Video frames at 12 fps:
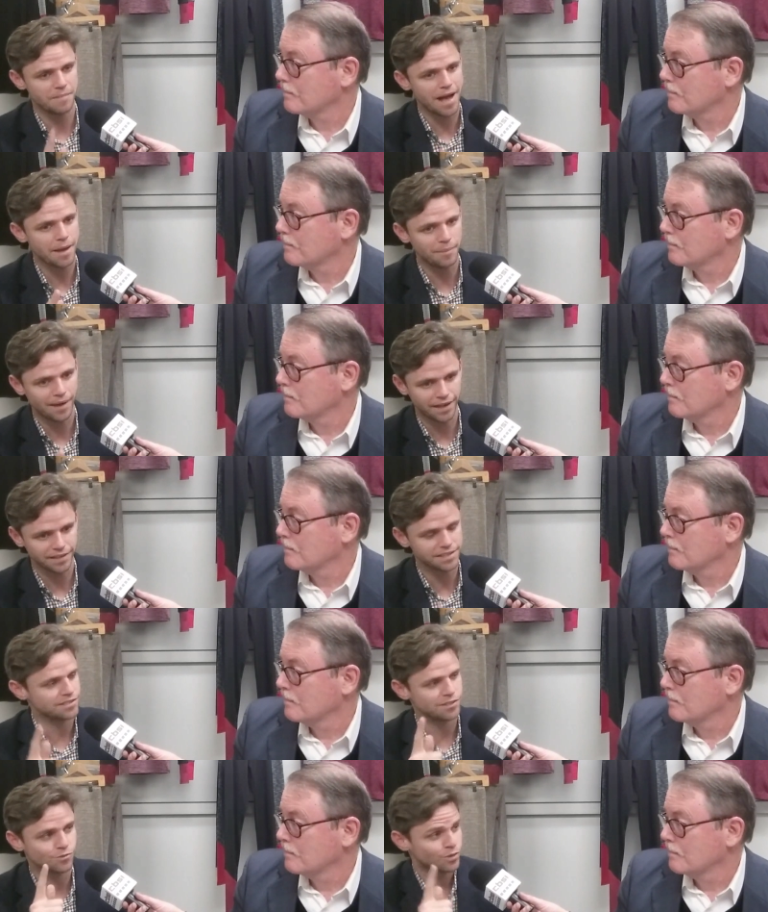Speaker 1: in my mind
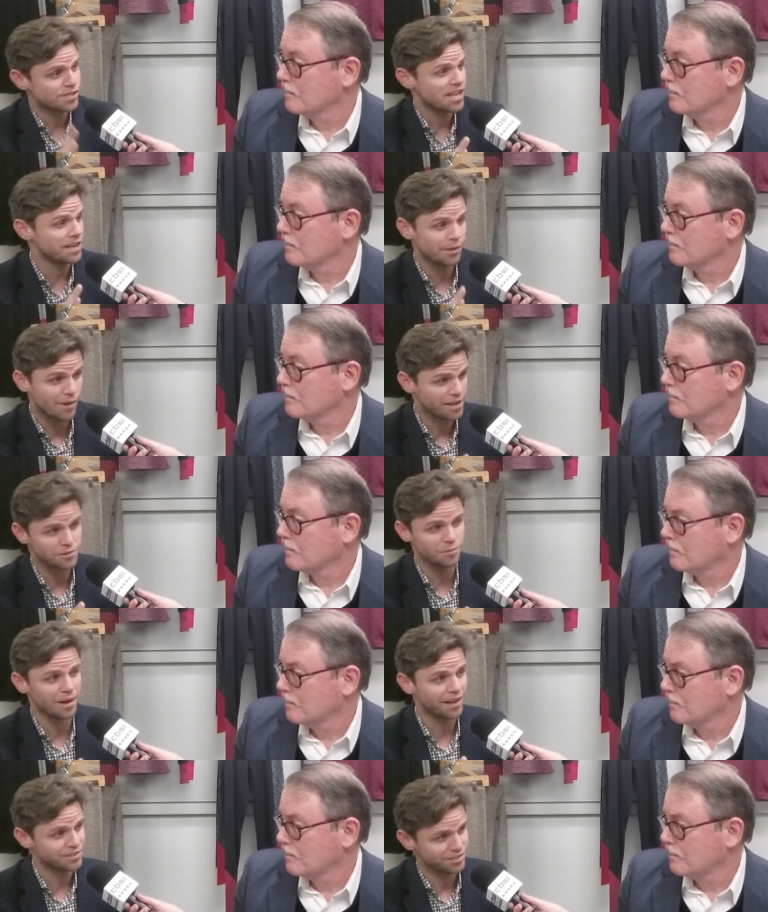is is we're sending way too
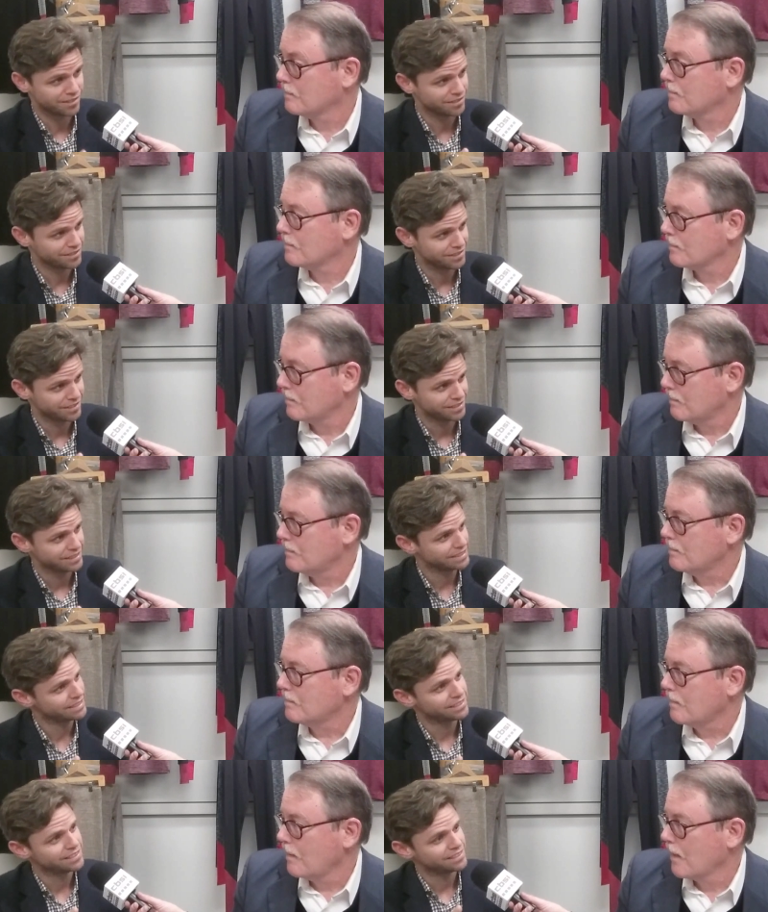much.
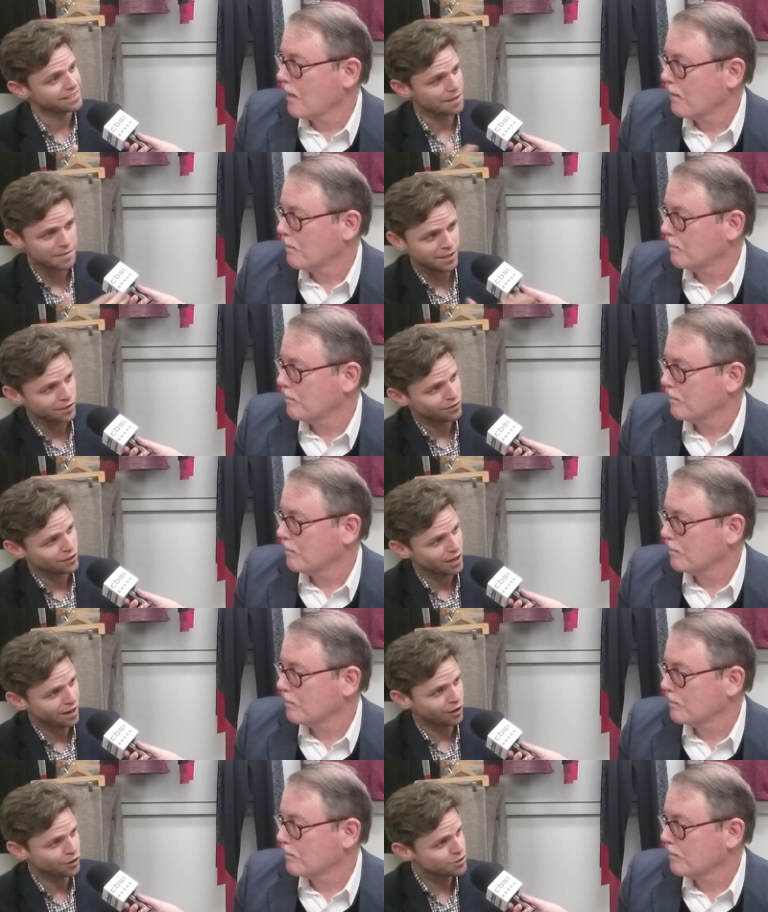I mean,
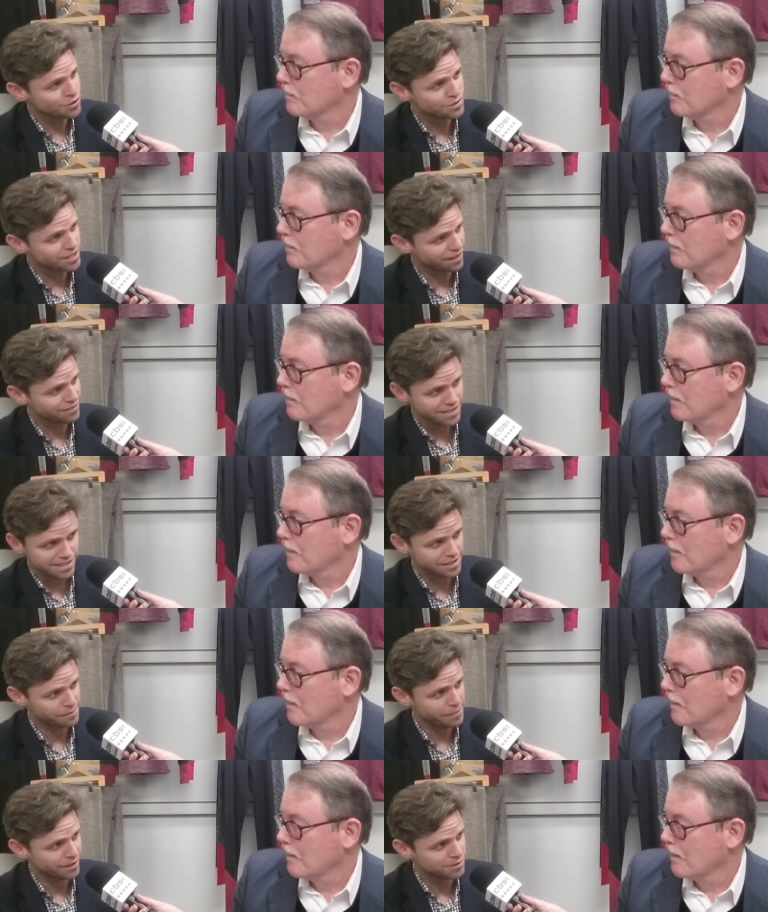aren't you sick of these
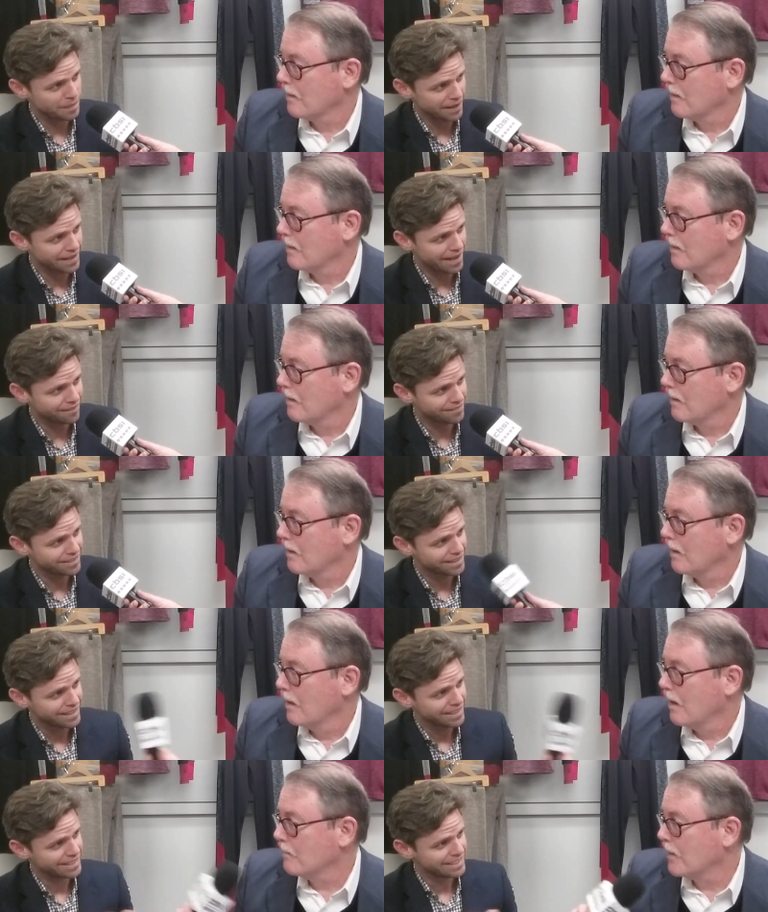emails by now?
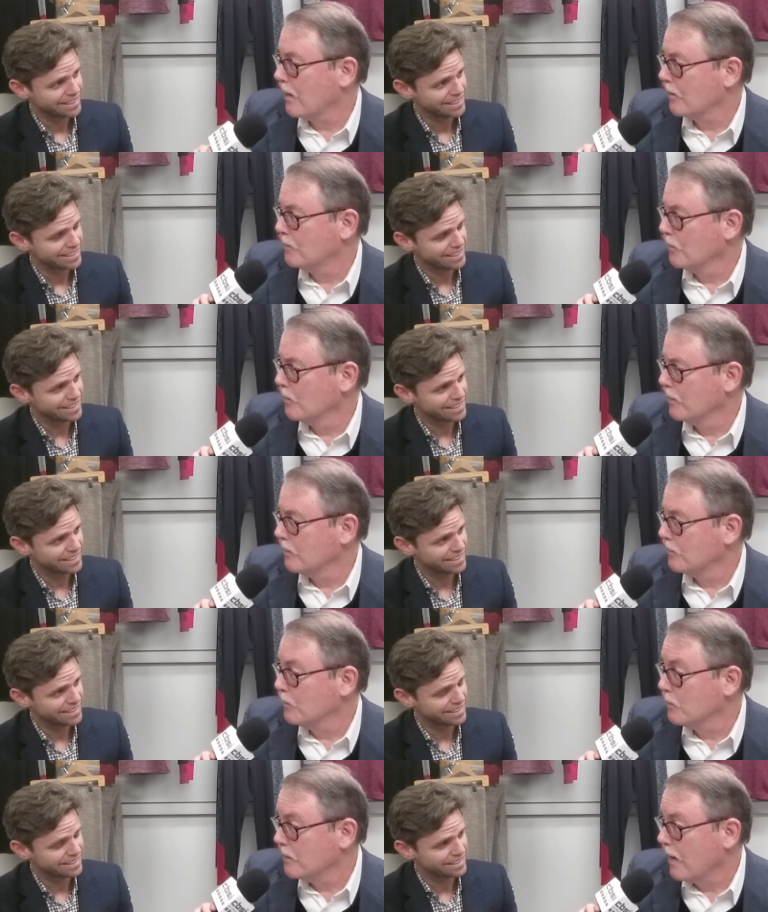
Speaker 2: I'm getting two or,
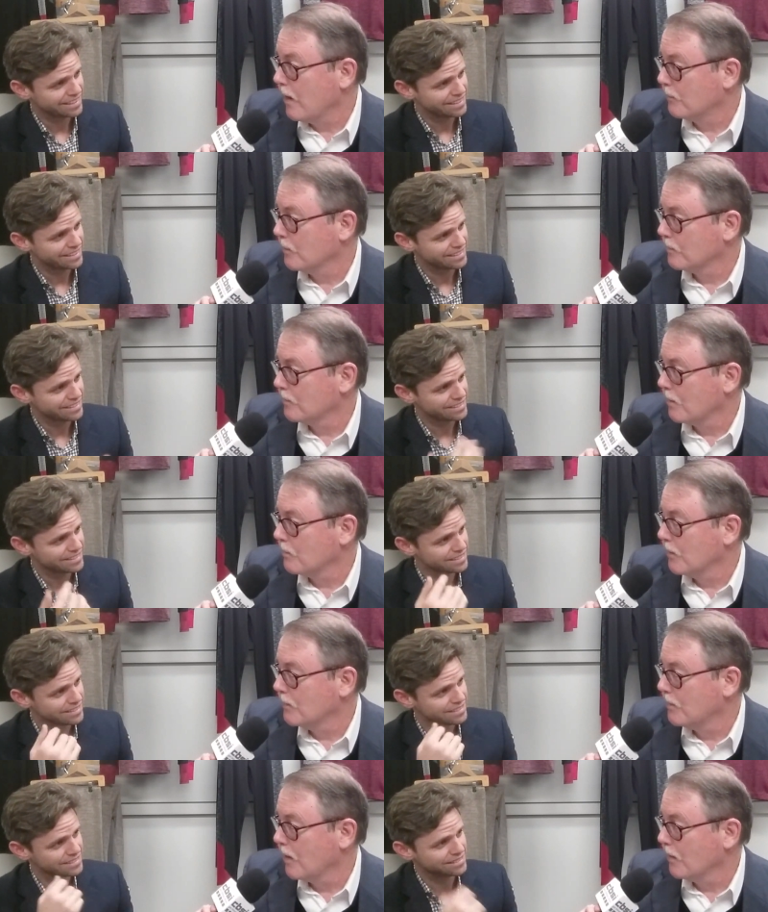two a day from some
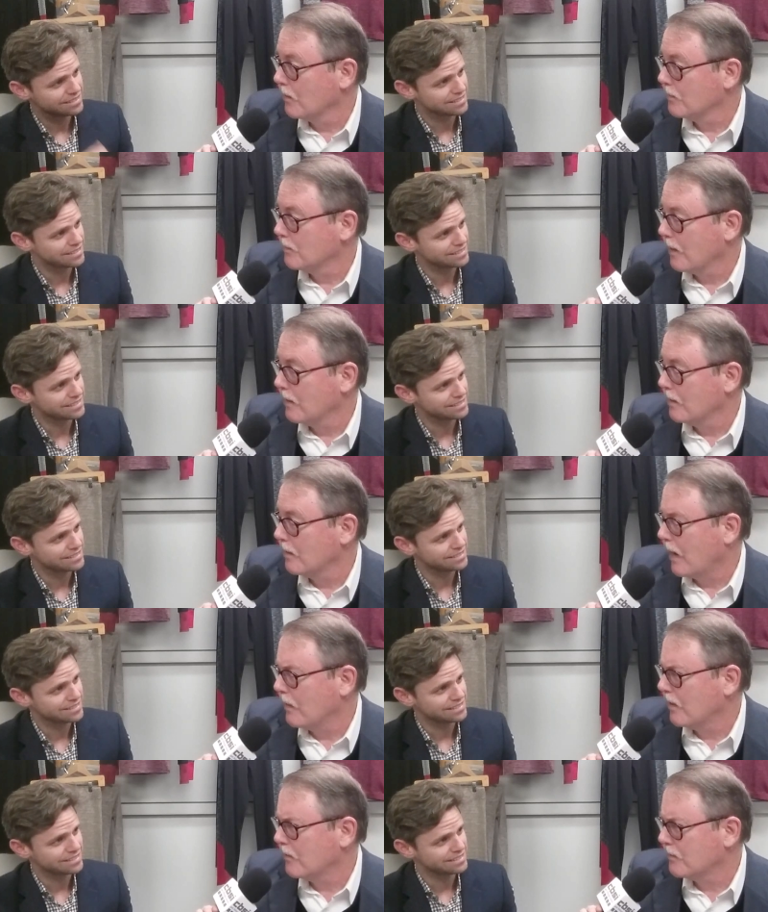retailers, and uh,
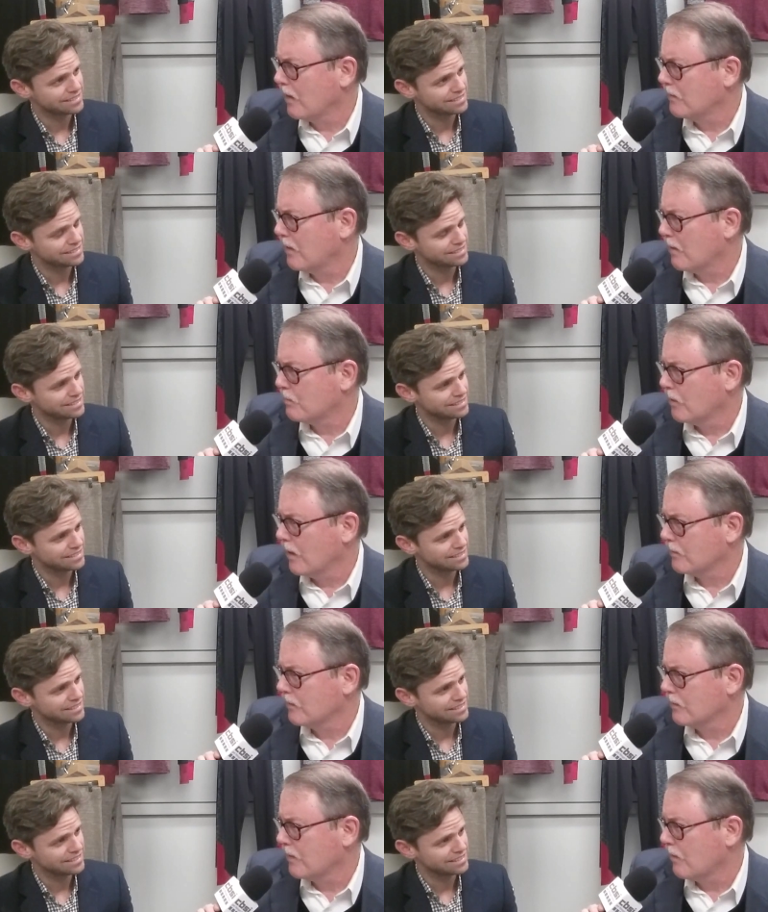I think it's nice to have
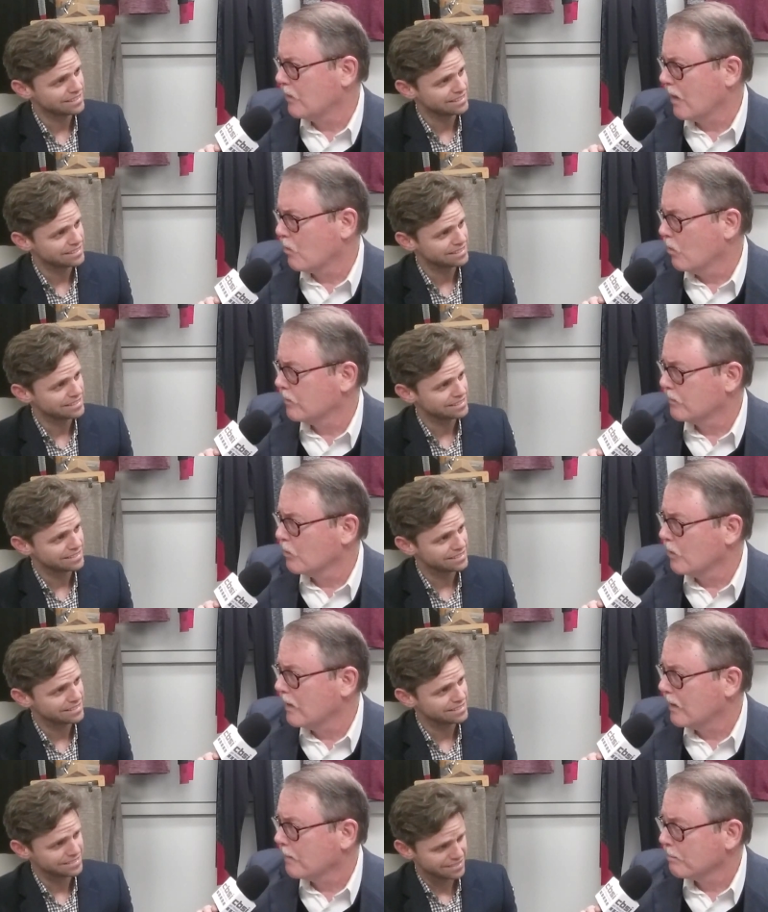presence, have like once a
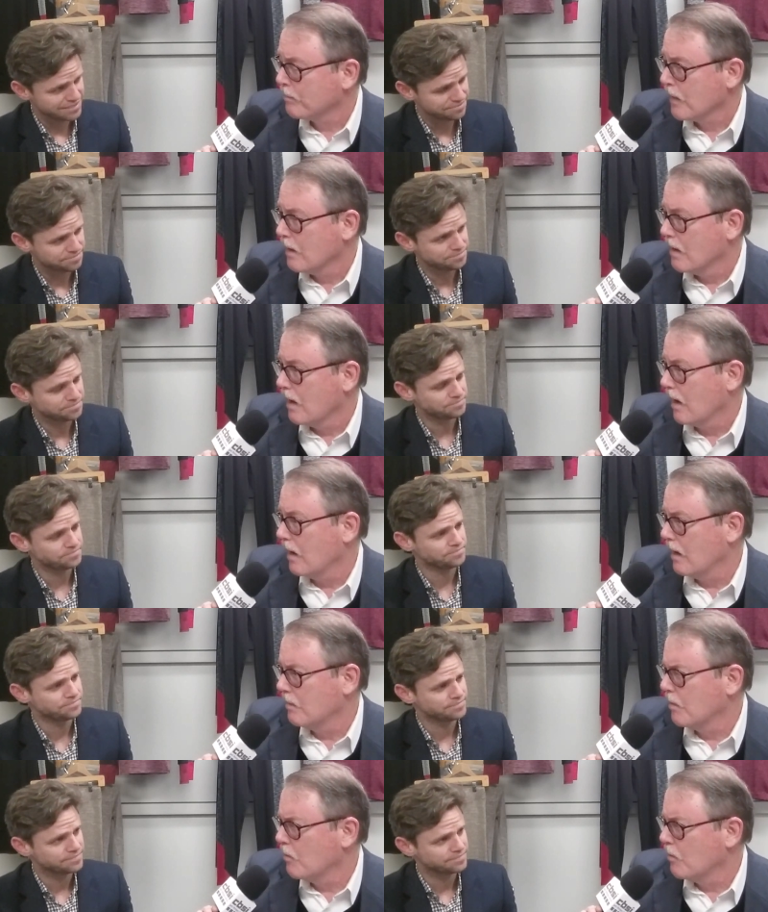week, uh,